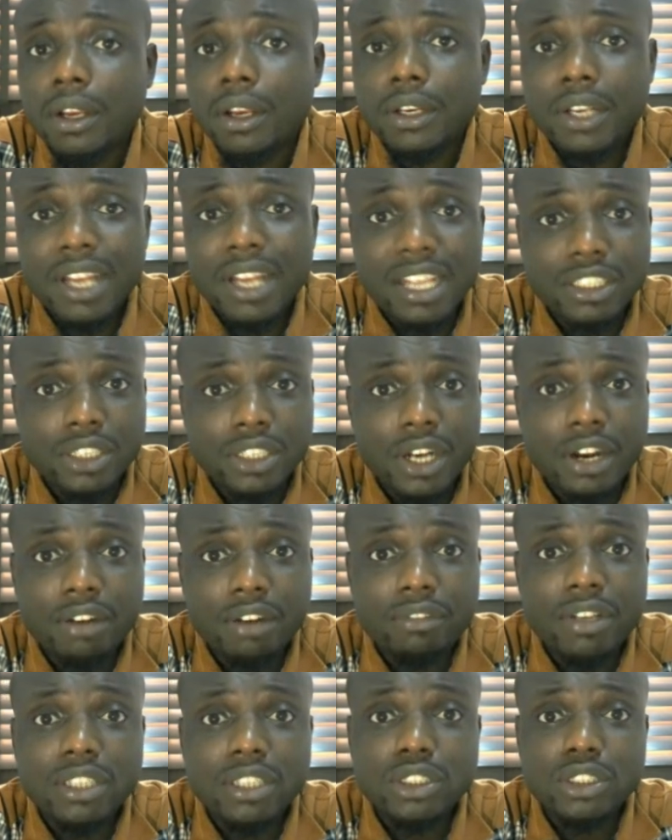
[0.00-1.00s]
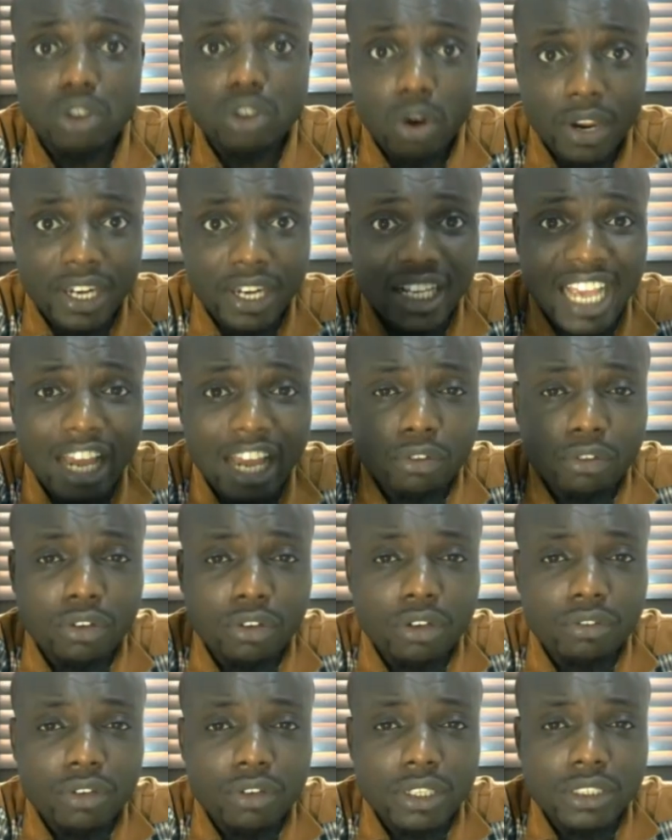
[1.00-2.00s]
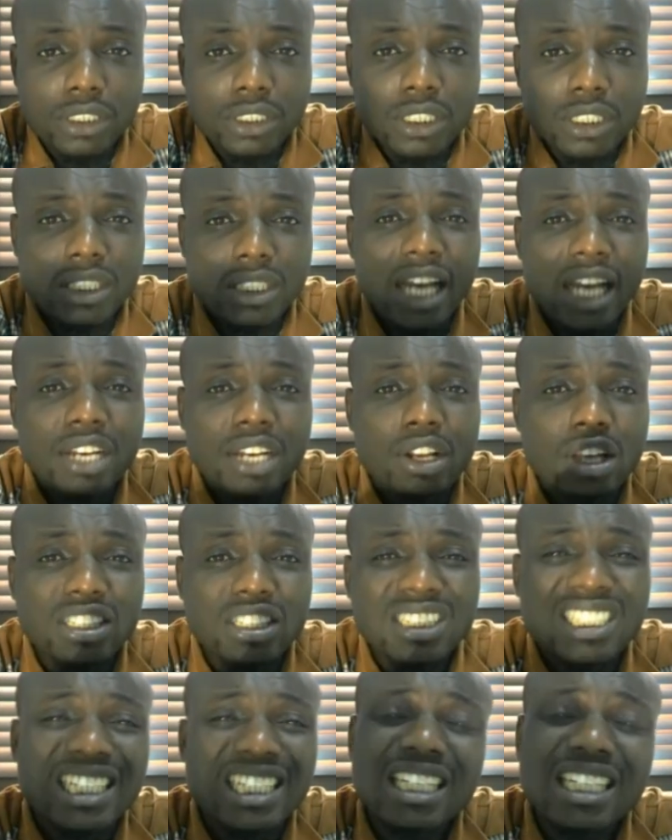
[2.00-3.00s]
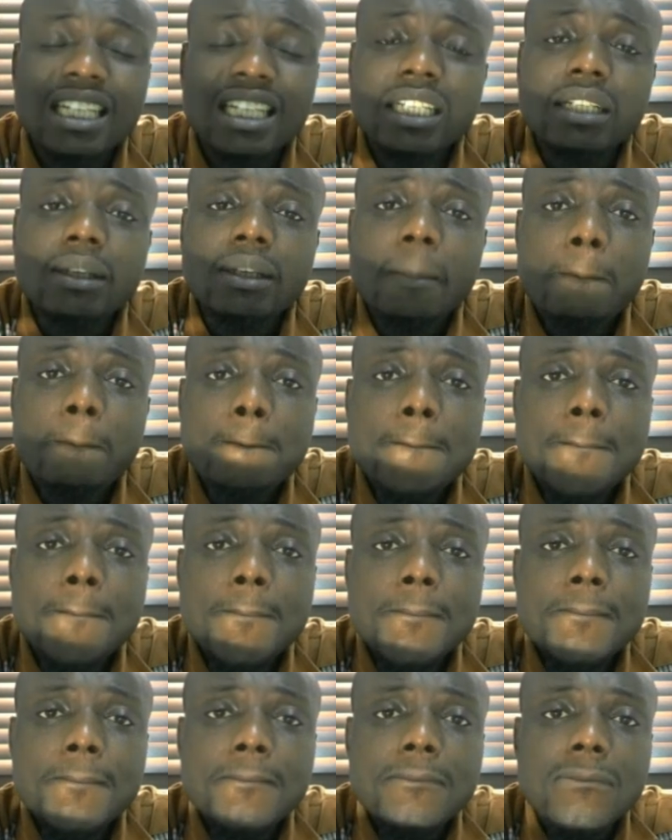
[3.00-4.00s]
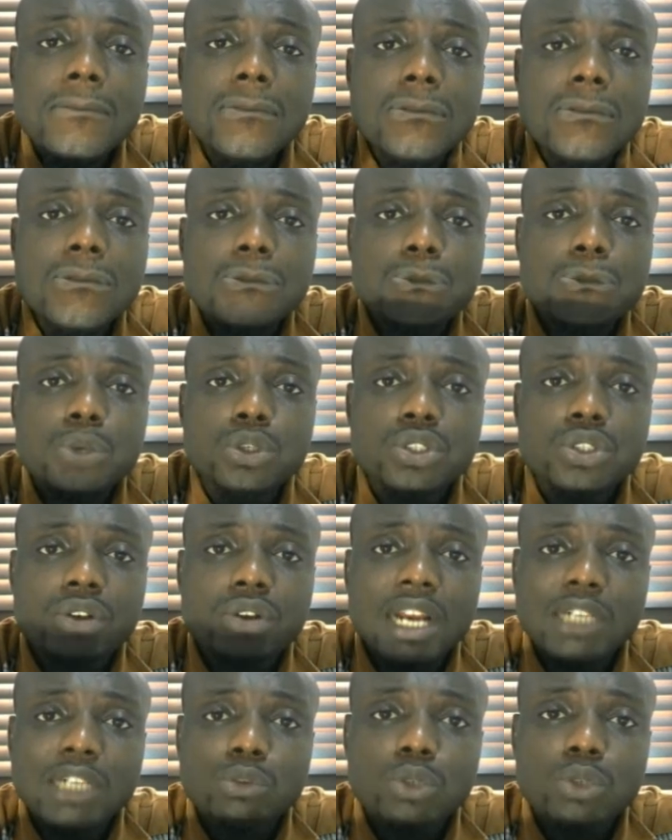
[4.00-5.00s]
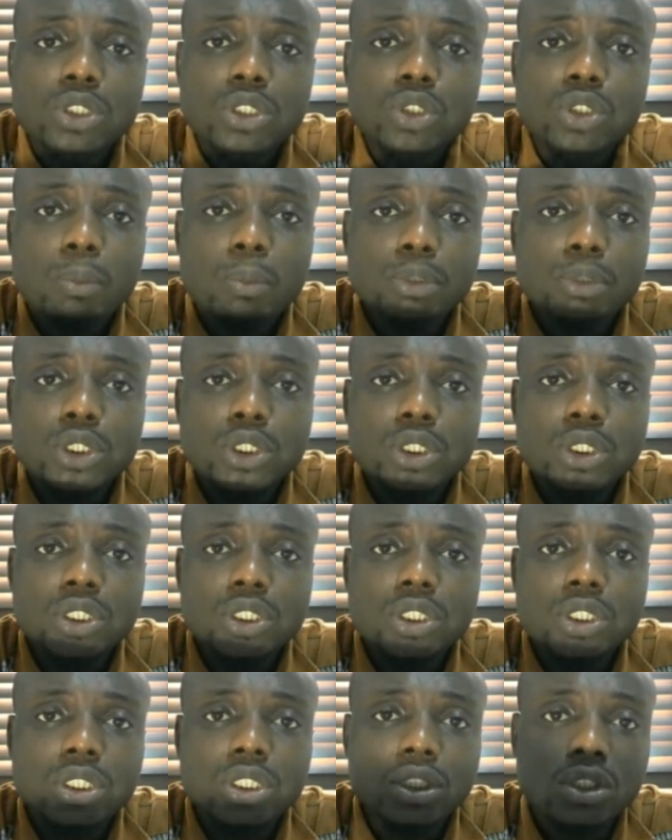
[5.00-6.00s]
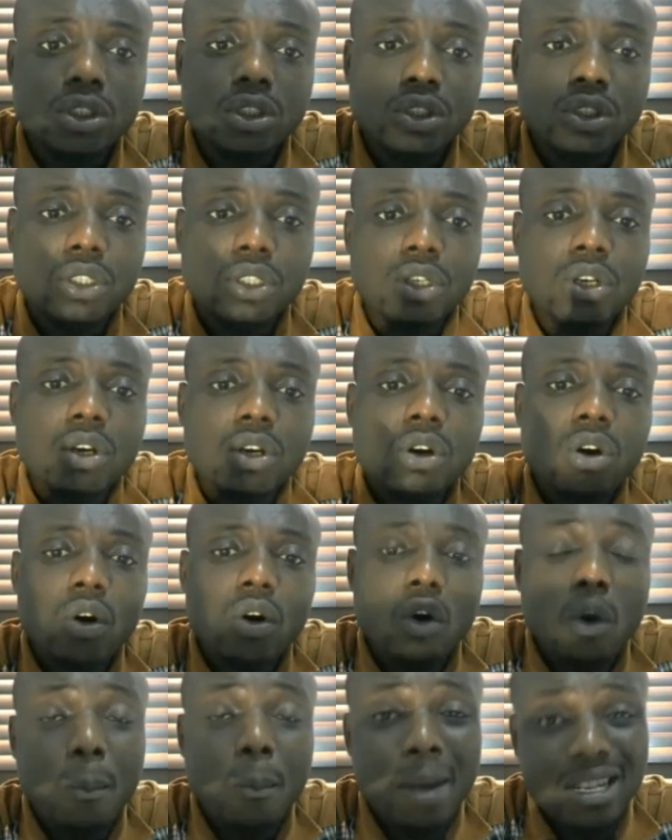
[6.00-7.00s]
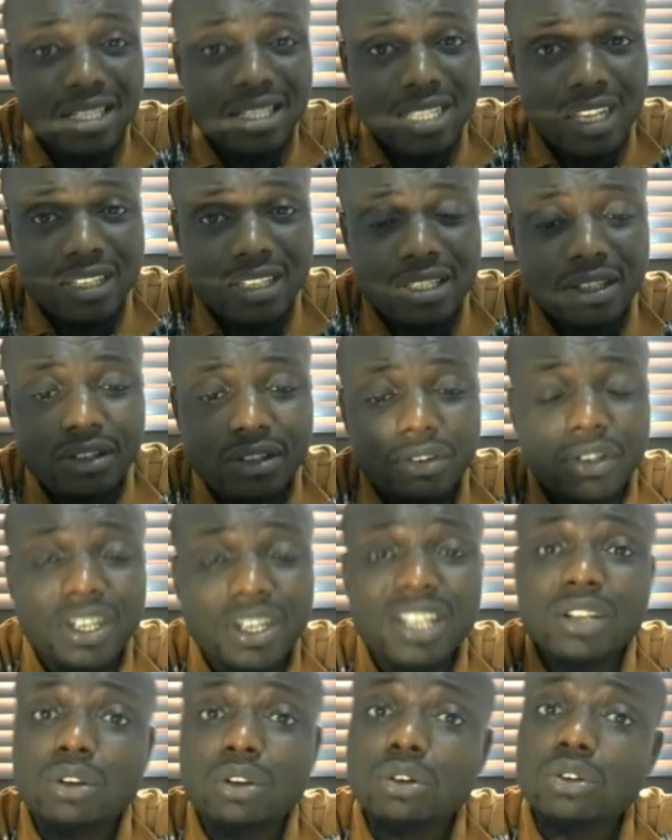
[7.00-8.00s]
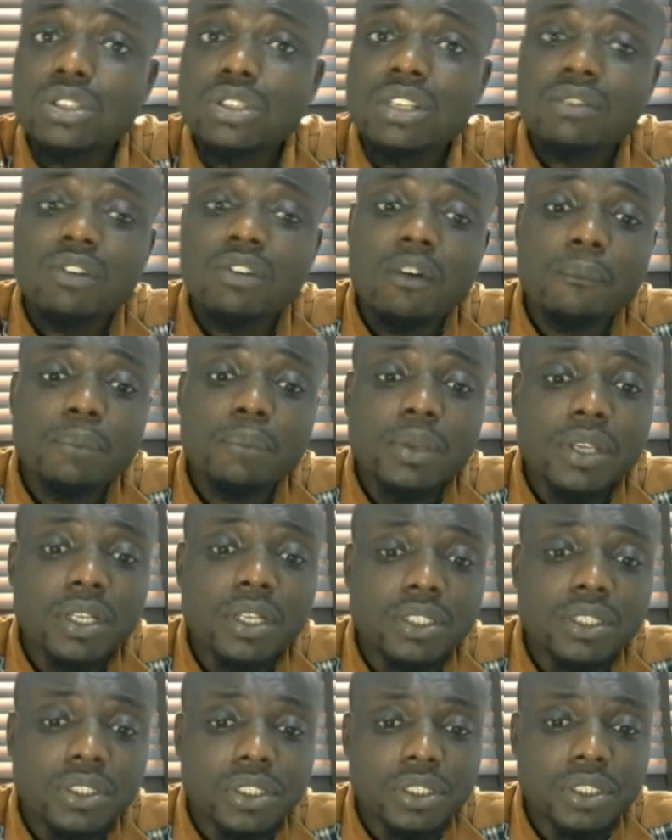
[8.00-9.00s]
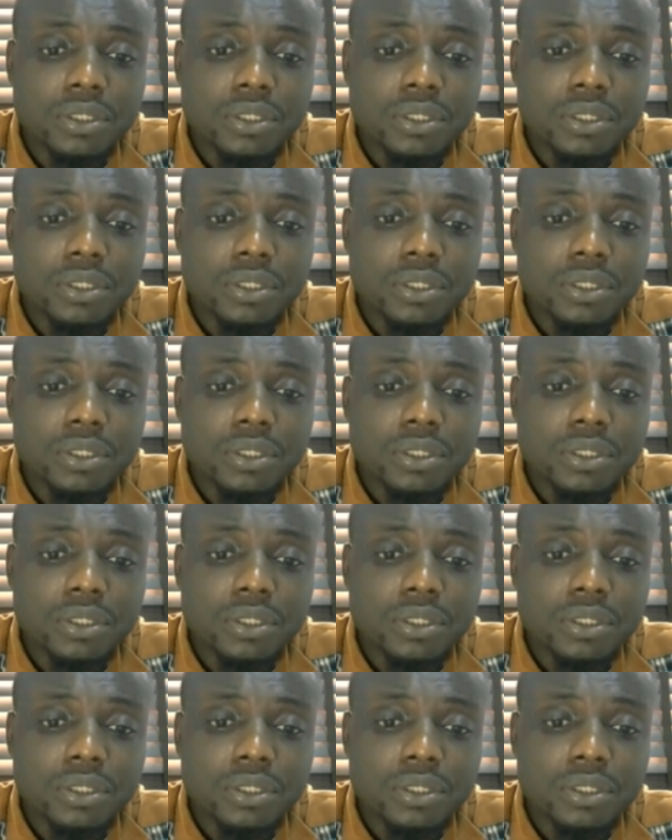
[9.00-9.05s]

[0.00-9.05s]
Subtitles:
the Nigerian university or any kind of universities, and you are seeking postgraduate opportunities or master's degree, inclusive of PhD.